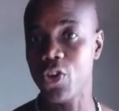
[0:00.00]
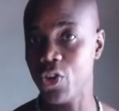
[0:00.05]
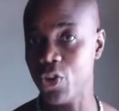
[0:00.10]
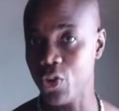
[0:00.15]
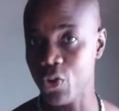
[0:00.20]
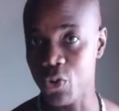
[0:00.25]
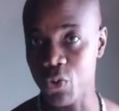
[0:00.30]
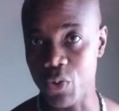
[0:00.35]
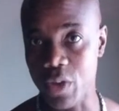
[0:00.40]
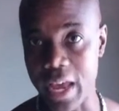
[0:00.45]

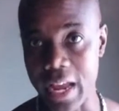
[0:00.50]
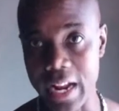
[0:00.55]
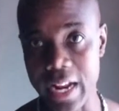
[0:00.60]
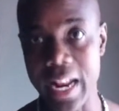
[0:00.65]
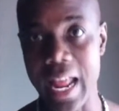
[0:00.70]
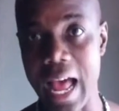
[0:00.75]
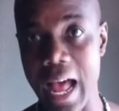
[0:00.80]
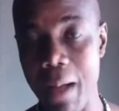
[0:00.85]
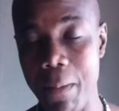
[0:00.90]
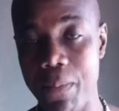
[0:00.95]
you get
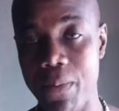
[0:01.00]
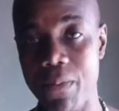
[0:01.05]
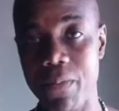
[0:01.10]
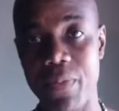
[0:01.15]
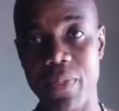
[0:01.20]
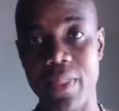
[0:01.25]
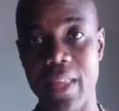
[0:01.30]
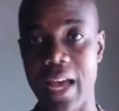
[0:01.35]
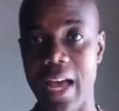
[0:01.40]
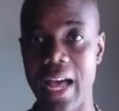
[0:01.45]
an app
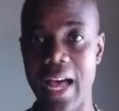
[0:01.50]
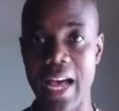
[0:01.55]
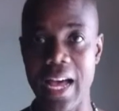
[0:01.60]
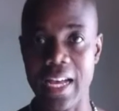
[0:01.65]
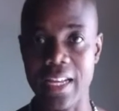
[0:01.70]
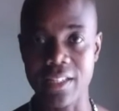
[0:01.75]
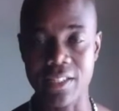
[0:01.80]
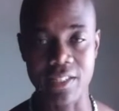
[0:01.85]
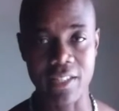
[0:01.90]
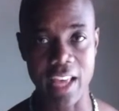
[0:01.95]
that
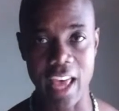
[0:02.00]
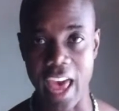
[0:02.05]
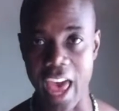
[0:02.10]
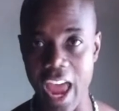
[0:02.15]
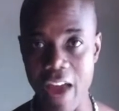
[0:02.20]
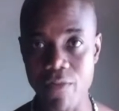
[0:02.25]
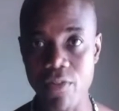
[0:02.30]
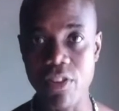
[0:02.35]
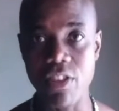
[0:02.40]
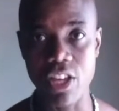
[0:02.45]
has
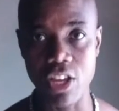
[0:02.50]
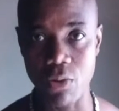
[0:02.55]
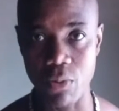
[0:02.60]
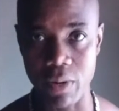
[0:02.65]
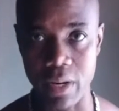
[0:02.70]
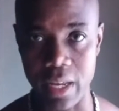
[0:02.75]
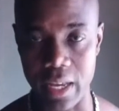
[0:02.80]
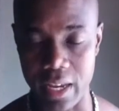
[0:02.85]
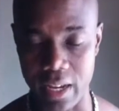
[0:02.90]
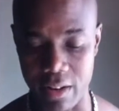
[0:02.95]
everything
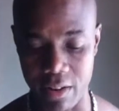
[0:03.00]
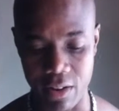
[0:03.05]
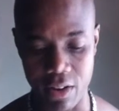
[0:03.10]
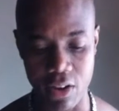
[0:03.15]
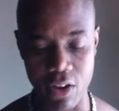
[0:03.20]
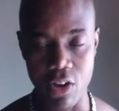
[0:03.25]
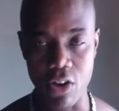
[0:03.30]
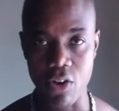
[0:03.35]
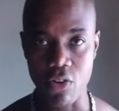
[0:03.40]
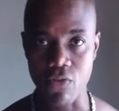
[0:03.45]
you need,
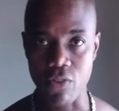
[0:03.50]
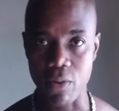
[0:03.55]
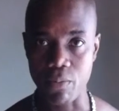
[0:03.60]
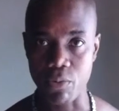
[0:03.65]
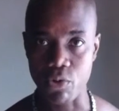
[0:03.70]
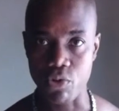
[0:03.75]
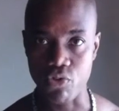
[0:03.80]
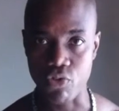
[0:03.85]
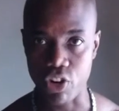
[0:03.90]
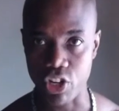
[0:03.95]
from
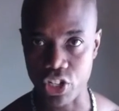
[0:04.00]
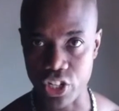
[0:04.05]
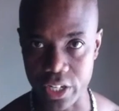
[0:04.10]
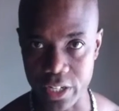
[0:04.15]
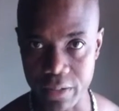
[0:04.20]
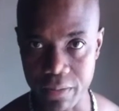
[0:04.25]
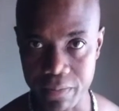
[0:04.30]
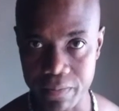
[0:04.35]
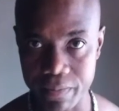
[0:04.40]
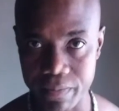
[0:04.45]

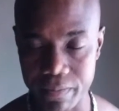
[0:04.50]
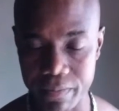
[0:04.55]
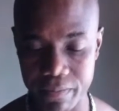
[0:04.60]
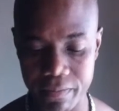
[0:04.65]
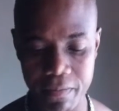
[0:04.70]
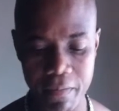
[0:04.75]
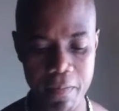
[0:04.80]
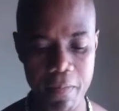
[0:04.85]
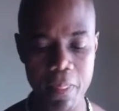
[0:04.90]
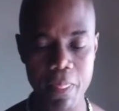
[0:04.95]
nutrition
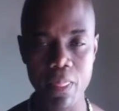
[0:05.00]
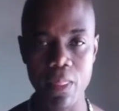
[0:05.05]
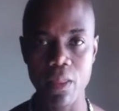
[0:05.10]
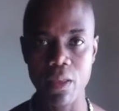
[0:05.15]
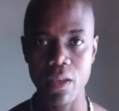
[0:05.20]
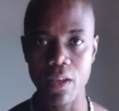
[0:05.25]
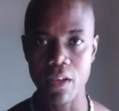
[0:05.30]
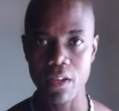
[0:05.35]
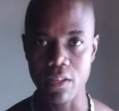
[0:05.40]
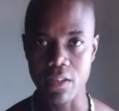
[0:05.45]

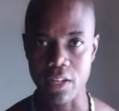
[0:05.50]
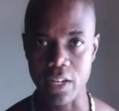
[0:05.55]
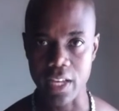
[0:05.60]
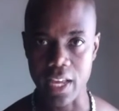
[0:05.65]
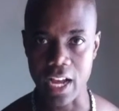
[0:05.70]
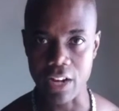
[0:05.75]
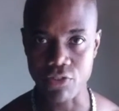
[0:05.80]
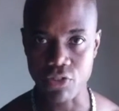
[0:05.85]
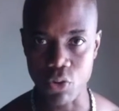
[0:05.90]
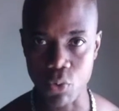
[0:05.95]
to
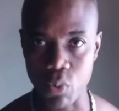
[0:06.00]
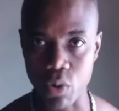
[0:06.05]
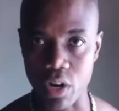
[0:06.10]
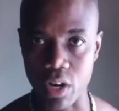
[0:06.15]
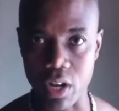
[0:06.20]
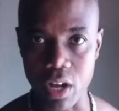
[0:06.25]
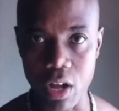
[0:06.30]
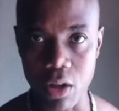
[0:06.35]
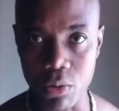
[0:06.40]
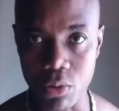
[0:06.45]
the actual
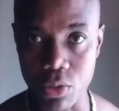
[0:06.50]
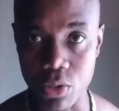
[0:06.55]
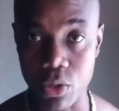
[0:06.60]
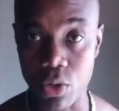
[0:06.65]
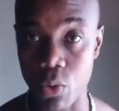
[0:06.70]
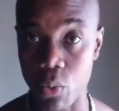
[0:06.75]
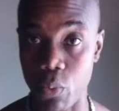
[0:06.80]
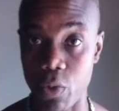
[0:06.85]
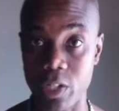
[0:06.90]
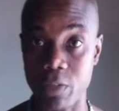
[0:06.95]
workouts,
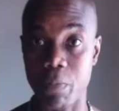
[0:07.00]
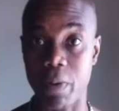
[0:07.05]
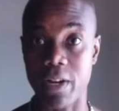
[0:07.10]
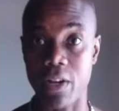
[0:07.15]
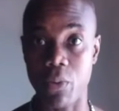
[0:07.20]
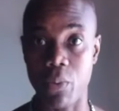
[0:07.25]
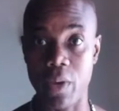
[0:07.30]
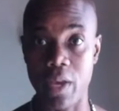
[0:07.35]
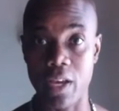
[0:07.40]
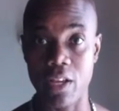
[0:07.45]
which, by
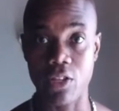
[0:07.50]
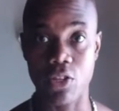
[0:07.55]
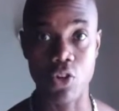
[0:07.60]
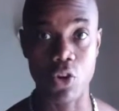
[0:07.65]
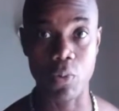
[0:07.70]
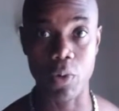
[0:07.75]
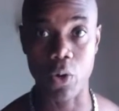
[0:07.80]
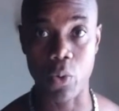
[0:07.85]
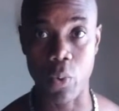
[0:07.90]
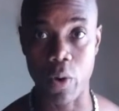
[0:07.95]
the way,
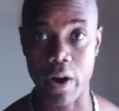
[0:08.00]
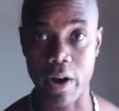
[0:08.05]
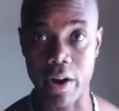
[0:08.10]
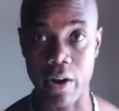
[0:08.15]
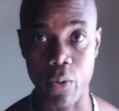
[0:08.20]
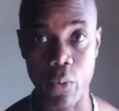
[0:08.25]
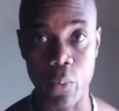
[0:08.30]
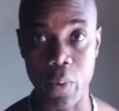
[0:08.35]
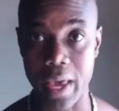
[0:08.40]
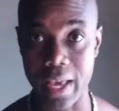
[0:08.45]
don't
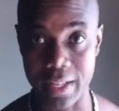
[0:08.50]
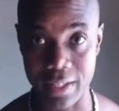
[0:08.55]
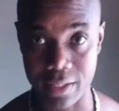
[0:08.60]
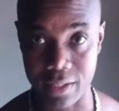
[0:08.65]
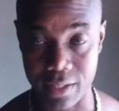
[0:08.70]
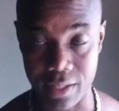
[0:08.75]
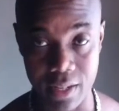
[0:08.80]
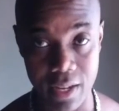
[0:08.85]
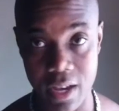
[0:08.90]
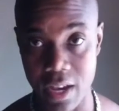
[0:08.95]
require
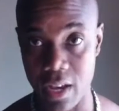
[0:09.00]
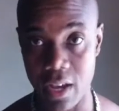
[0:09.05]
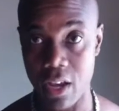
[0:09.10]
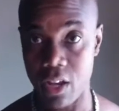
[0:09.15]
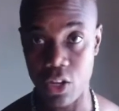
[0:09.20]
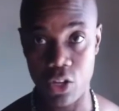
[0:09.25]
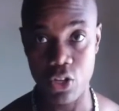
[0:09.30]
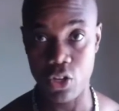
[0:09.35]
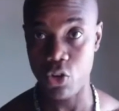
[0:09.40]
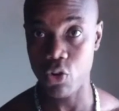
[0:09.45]
weights.
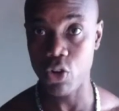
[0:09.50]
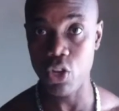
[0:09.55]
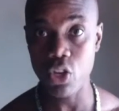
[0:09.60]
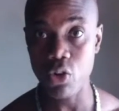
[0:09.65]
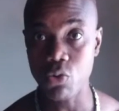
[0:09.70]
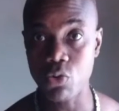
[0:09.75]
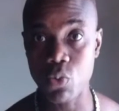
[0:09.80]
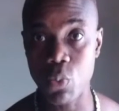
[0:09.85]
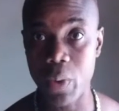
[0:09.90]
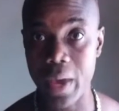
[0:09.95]
You only
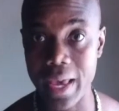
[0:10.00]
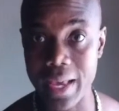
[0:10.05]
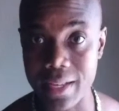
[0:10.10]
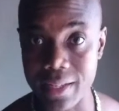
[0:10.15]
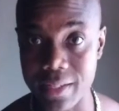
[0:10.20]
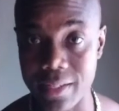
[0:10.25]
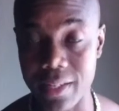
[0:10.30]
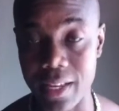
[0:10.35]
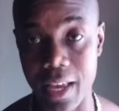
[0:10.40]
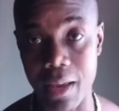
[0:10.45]
use
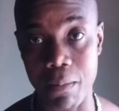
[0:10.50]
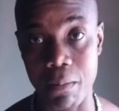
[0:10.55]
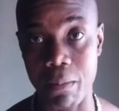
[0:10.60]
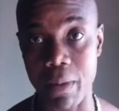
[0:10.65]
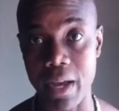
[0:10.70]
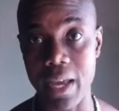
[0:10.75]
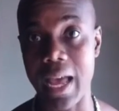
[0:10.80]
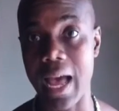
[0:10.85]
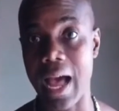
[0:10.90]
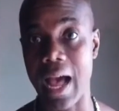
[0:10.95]
weights in
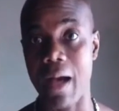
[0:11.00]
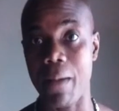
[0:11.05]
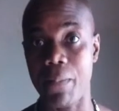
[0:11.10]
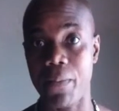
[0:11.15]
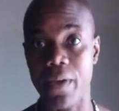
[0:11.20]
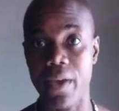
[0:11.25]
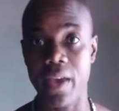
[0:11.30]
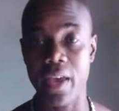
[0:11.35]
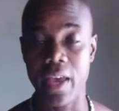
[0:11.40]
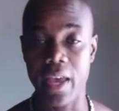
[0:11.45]
my
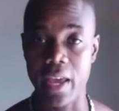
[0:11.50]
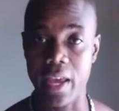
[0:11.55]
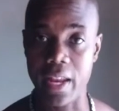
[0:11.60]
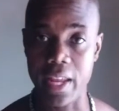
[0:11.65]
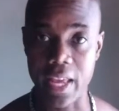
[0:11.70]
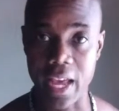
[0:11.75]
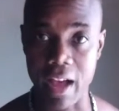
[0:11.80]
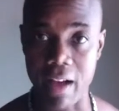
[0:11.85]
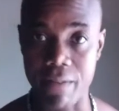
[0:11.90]
app in the